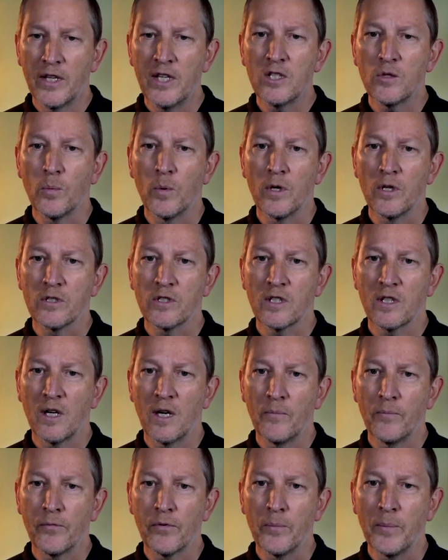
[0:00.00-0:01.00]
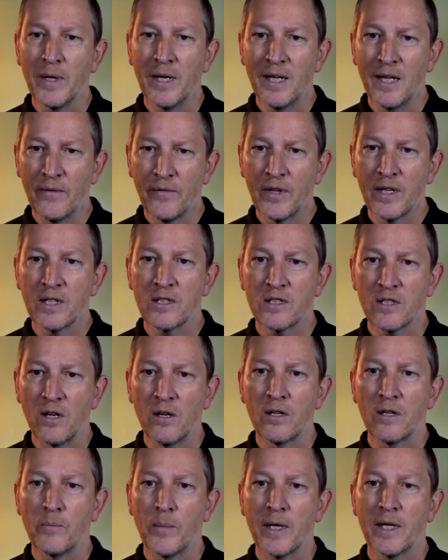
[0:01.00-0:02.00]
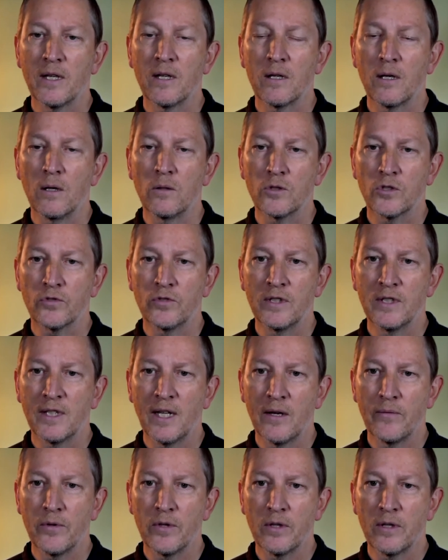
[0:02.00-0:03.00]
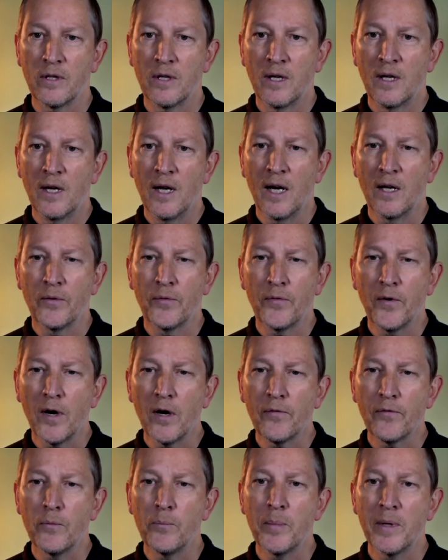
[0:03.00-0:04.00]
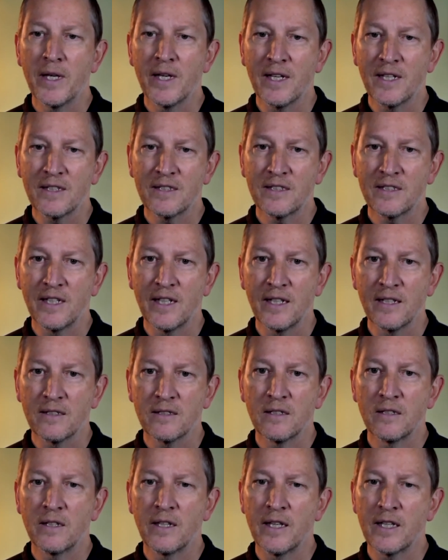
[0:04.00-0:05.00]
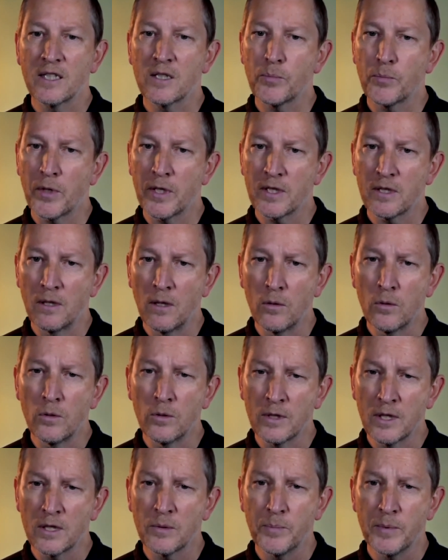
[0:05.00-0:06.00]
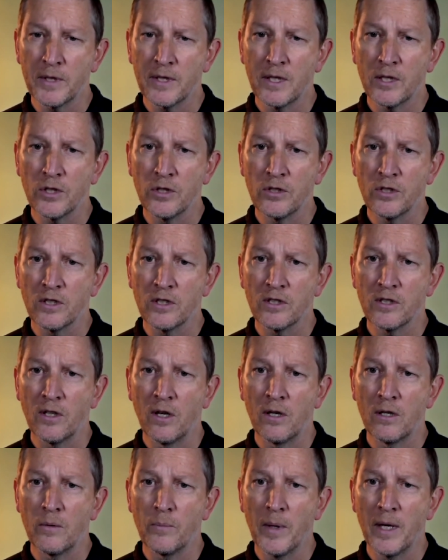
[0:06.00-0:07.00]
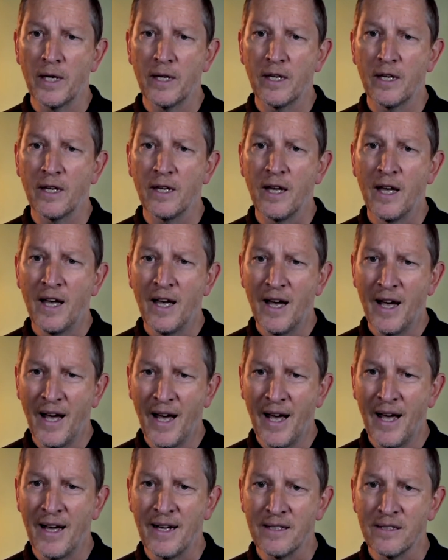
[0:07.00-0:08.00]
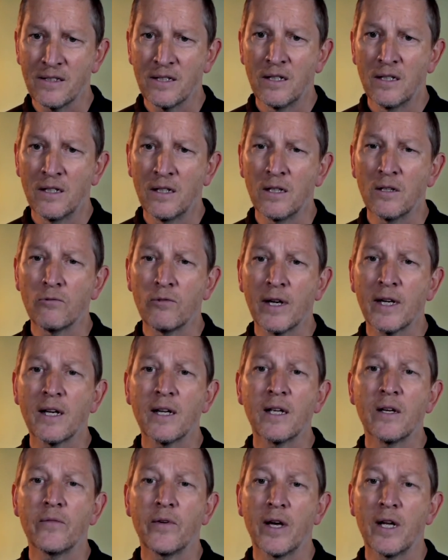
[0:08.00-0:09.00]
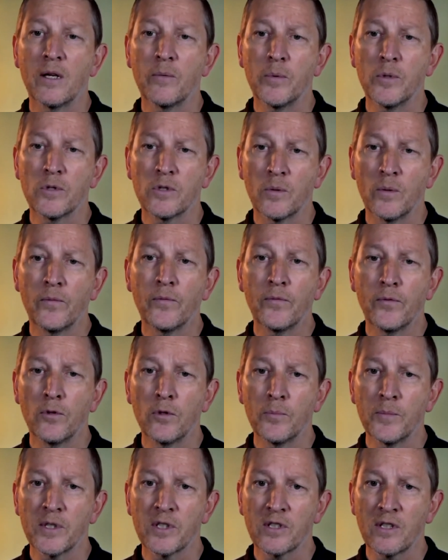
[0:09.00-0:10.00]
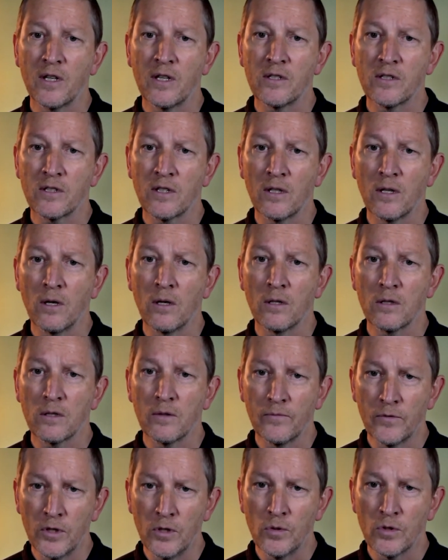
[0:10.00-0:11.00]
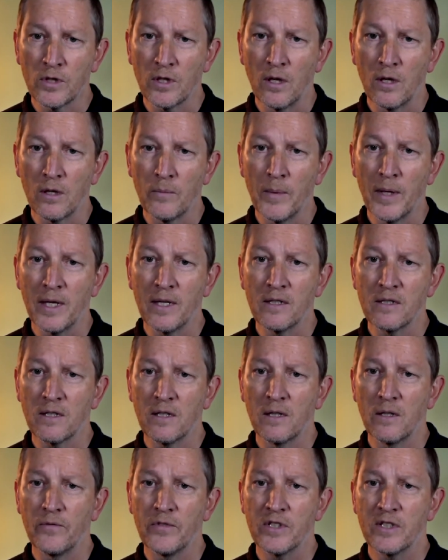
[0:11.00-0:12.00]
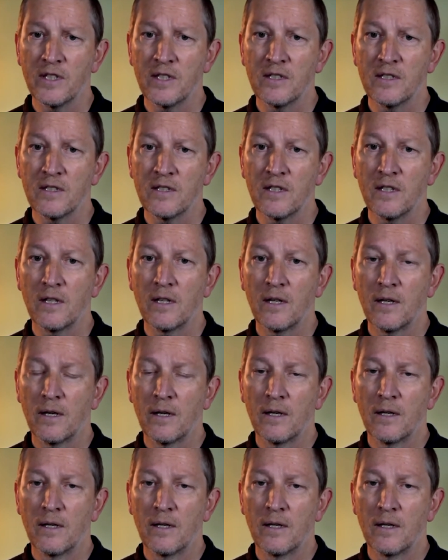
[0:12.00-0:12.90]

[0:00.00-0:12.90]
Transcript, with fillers: These words come from a living cider-making culture in Devon, and far from being extinct, they express local dispositions to cider-making and are readily available to inform the science and art of new cider-makers in the vicinity.